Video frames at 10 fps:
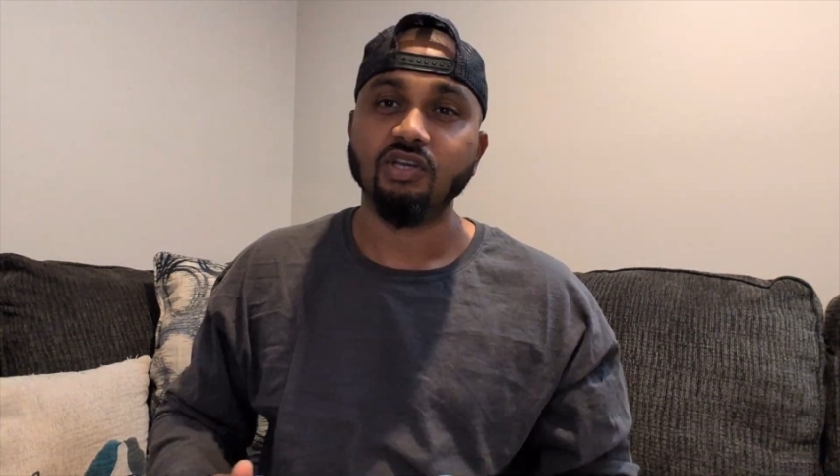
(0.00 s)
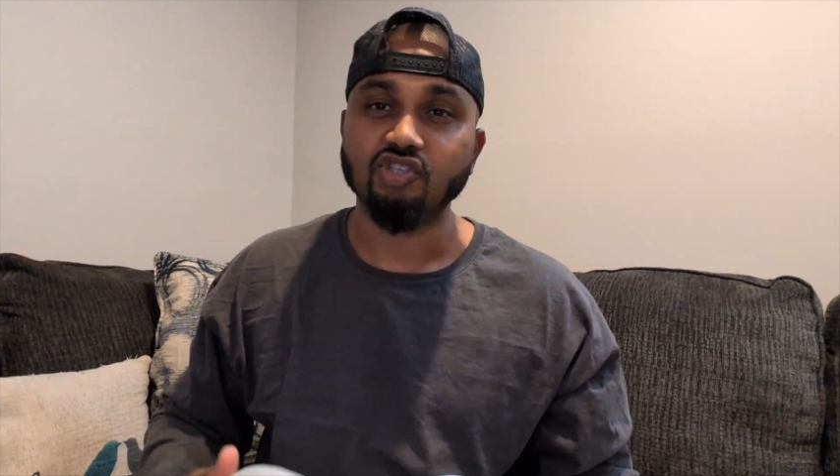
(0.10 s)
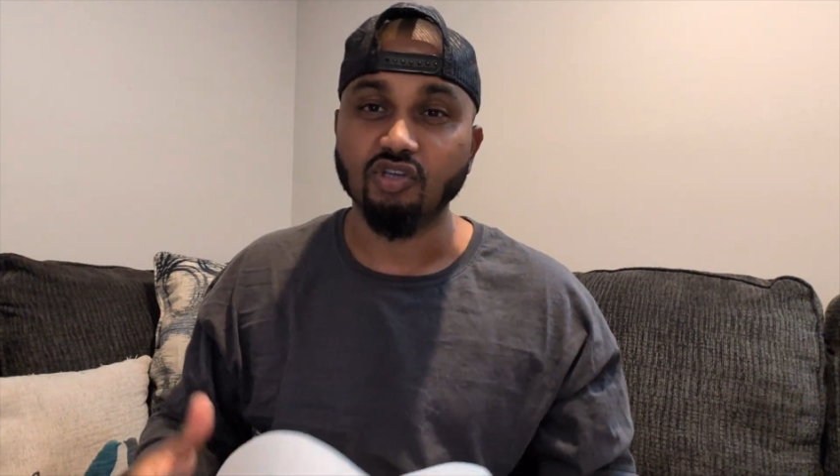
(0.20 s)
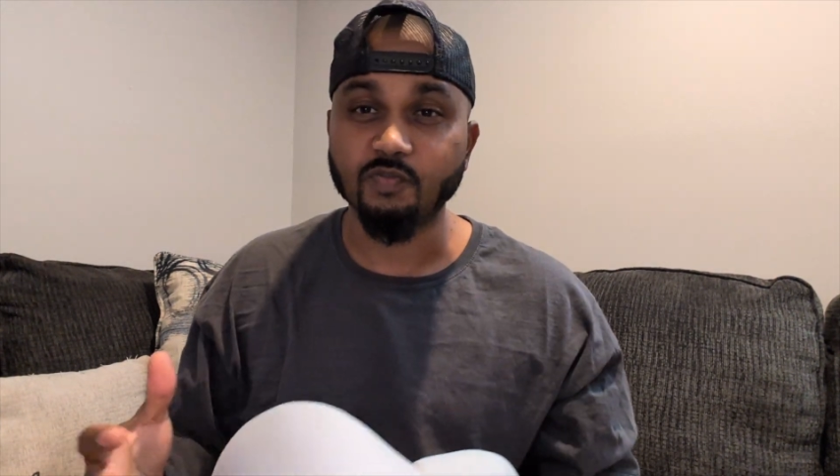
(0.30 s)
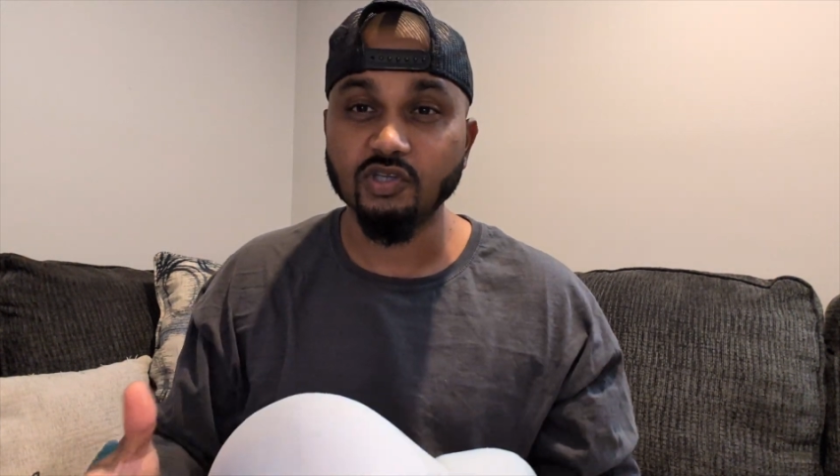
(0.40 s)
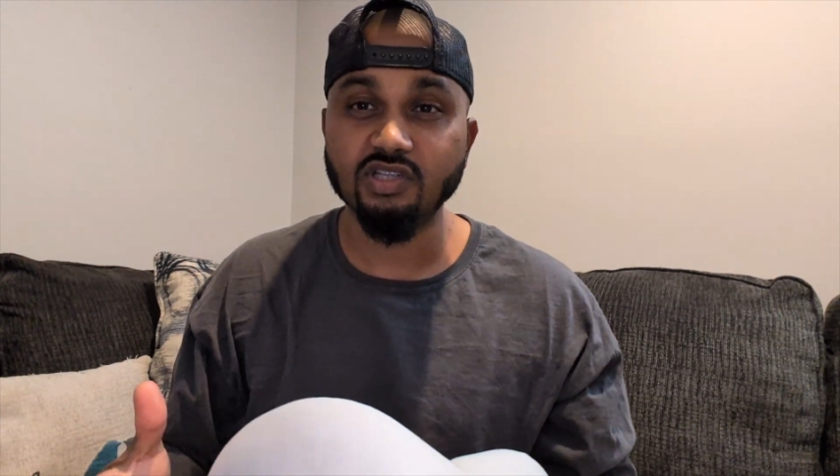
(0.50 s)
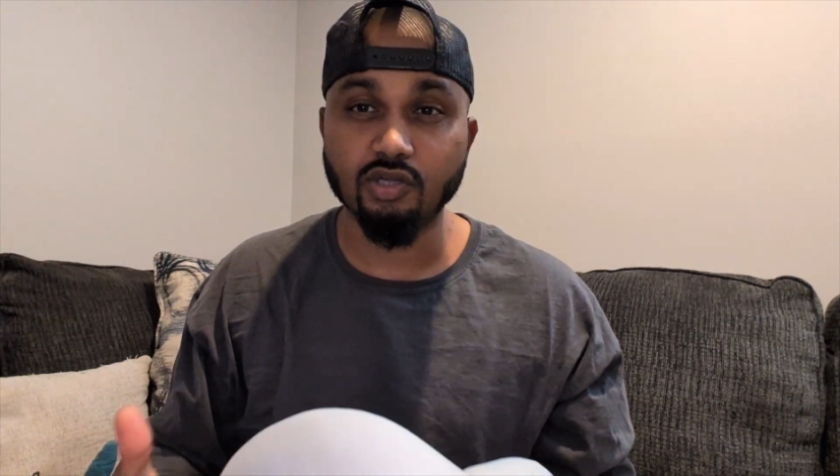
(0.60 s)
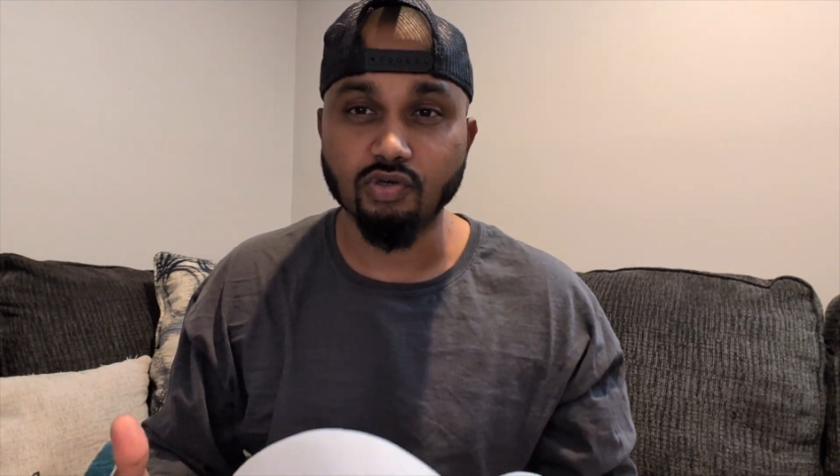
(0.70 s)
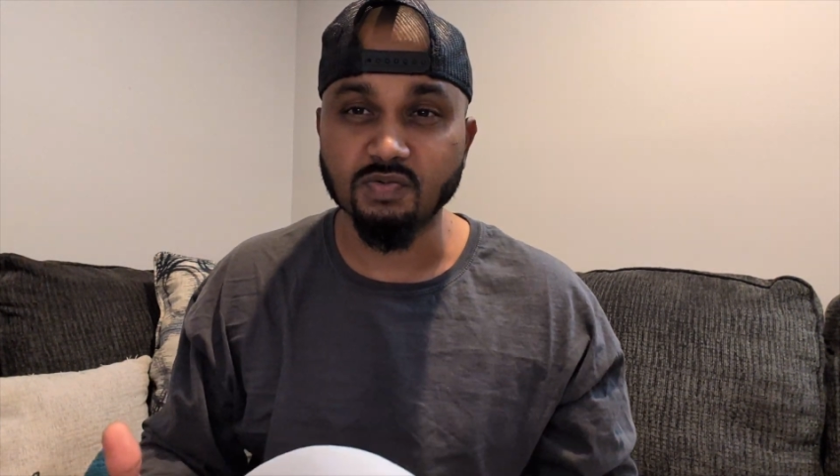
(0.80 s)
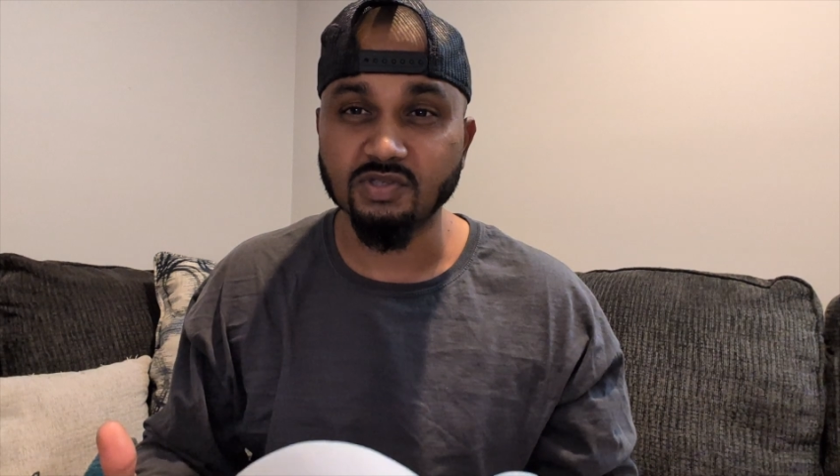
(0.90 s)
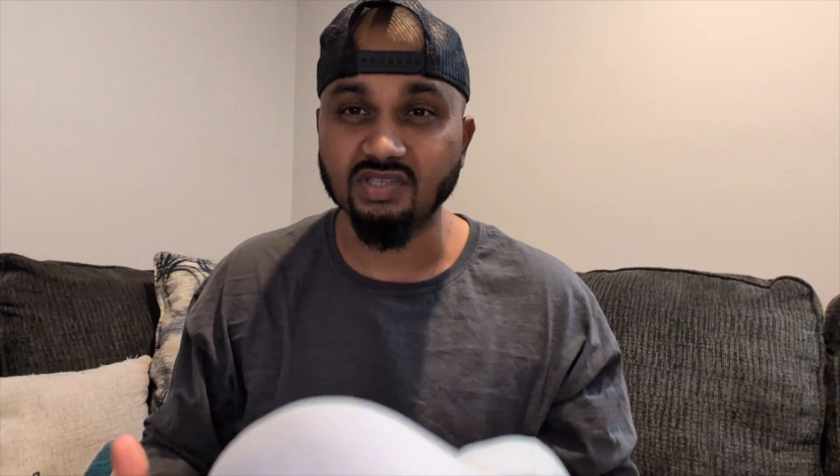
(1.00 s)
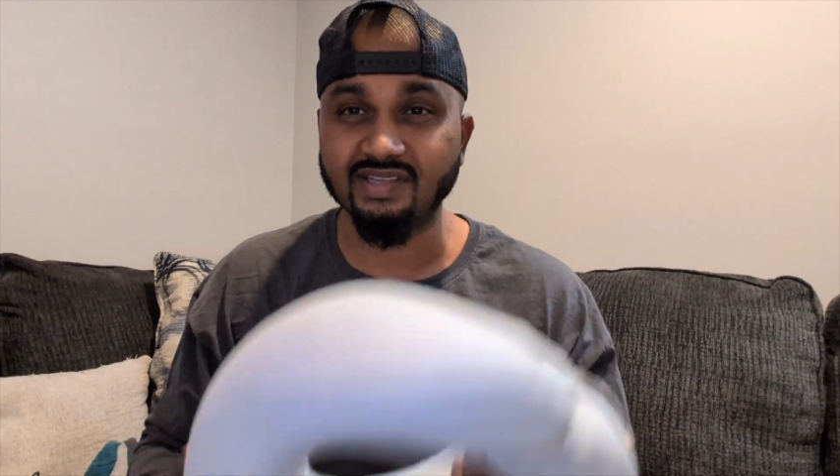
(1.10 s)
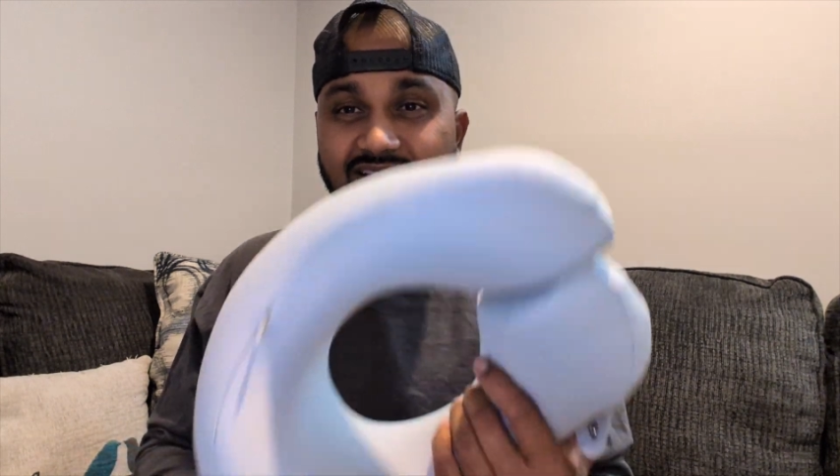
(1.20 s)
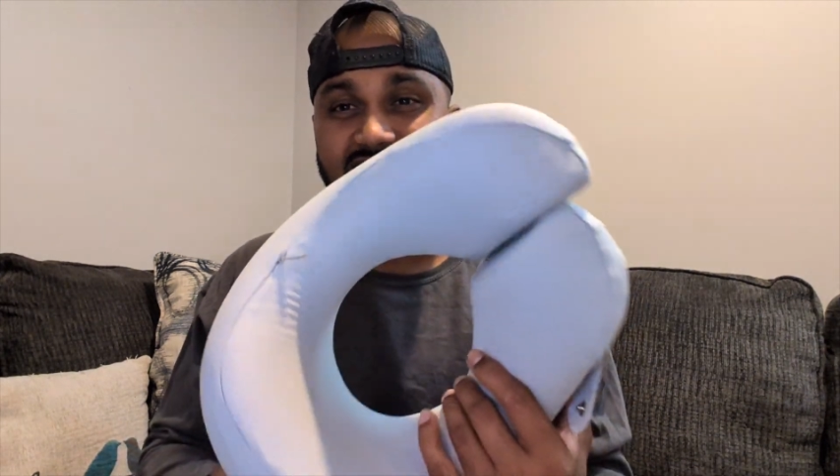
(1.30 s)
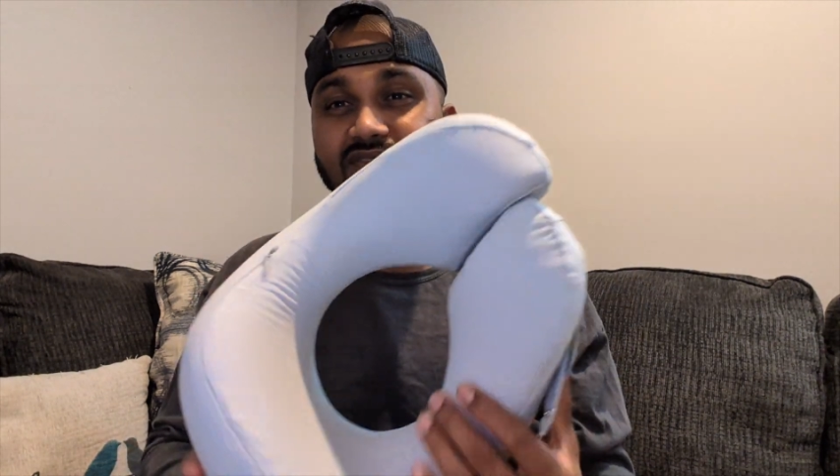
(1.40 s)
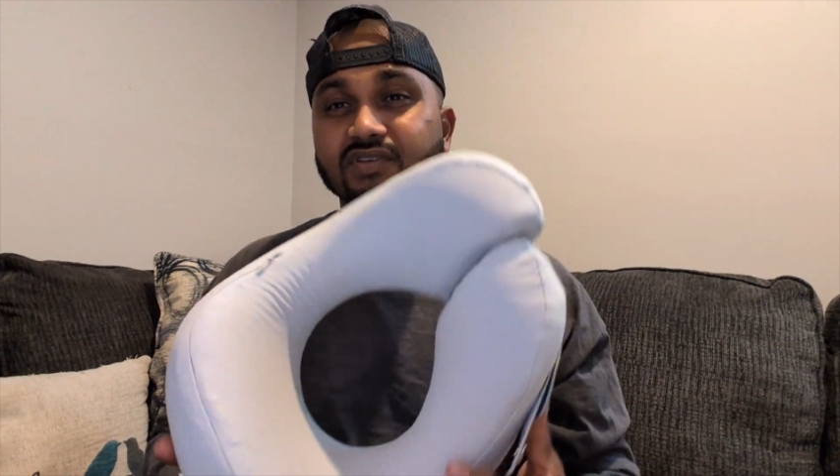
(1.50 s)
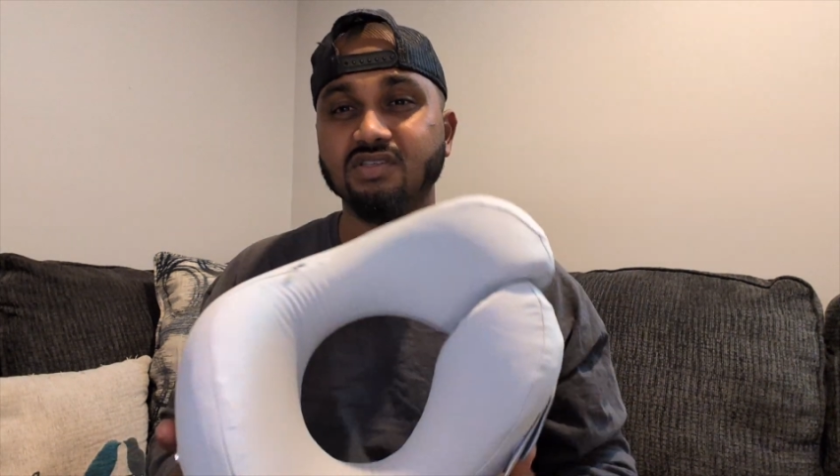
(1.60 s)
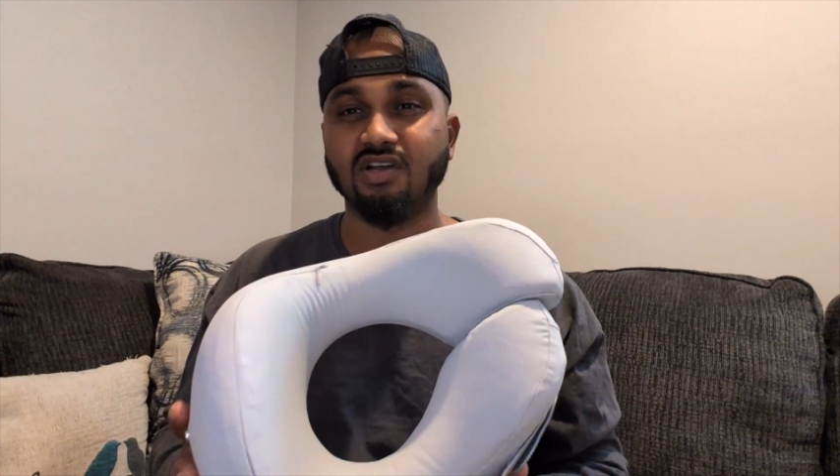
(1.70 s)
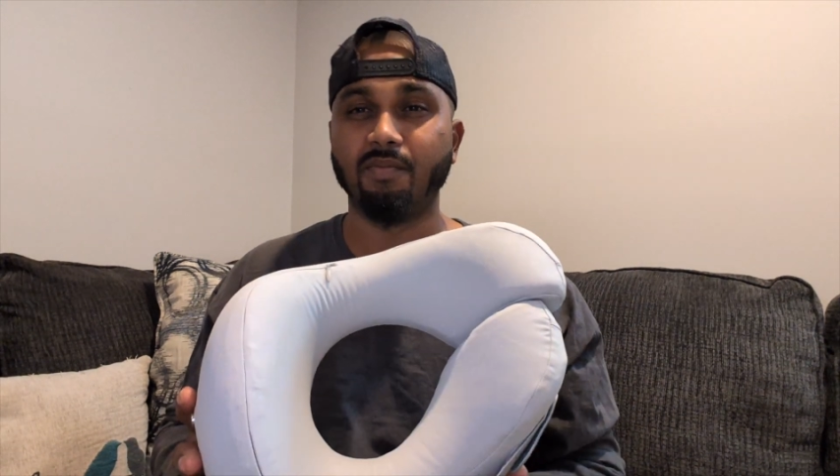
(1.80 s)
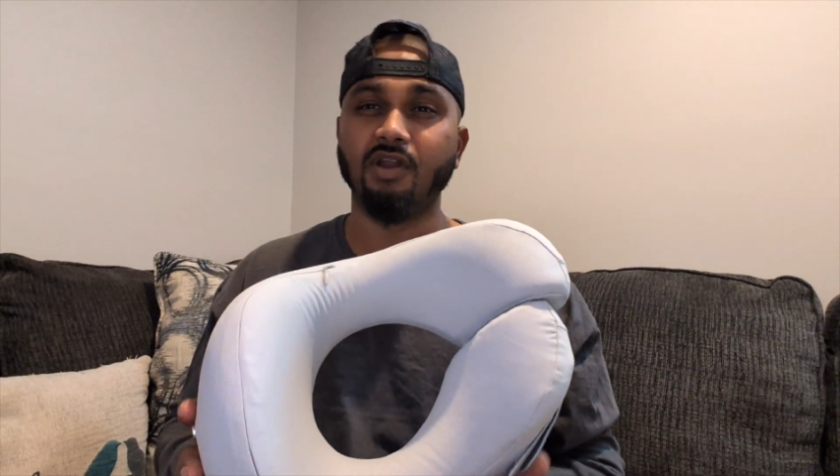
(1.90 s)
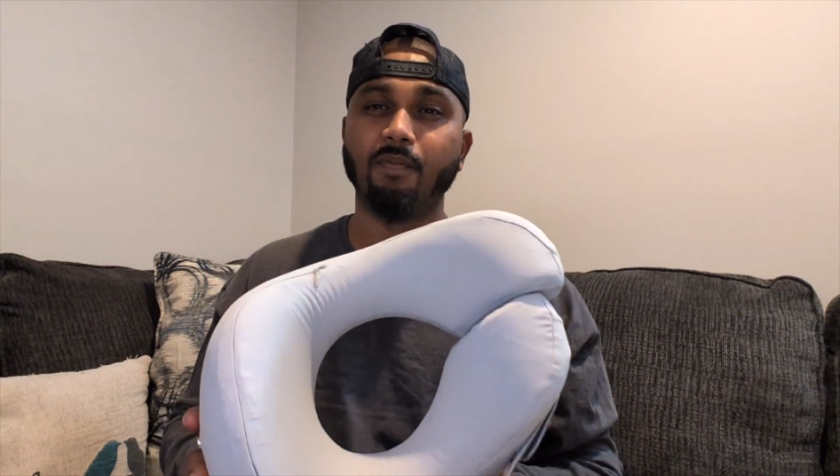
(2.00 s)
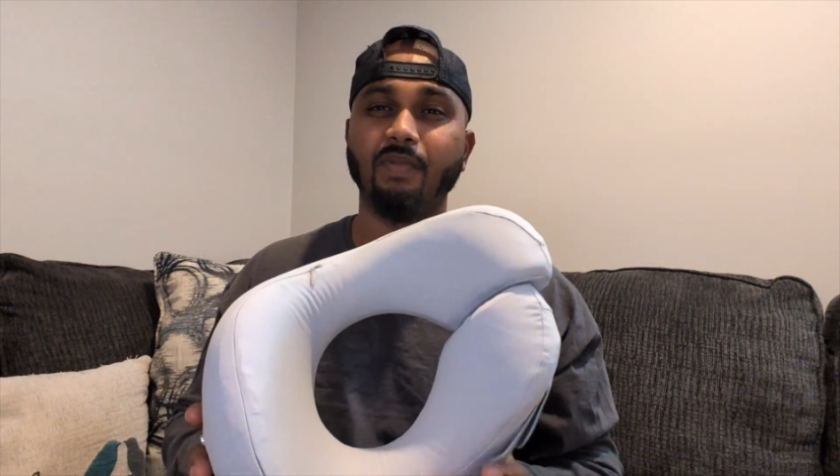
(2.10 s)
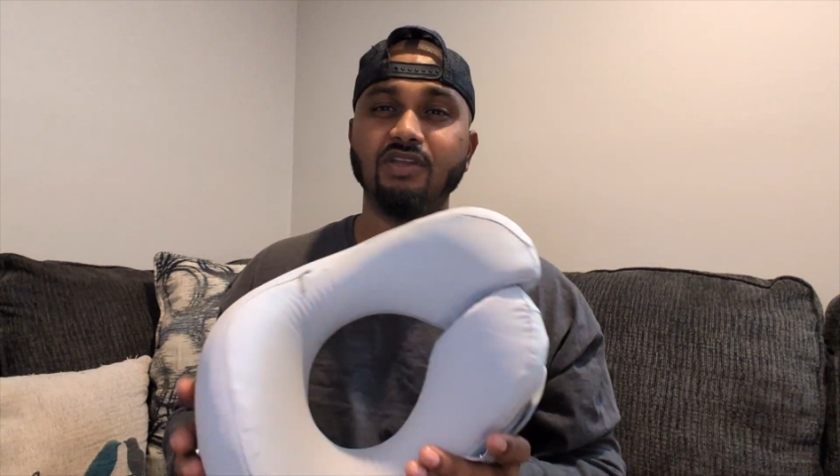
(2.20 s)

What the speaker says: So especially Christmas and Thanksgiving is coming up,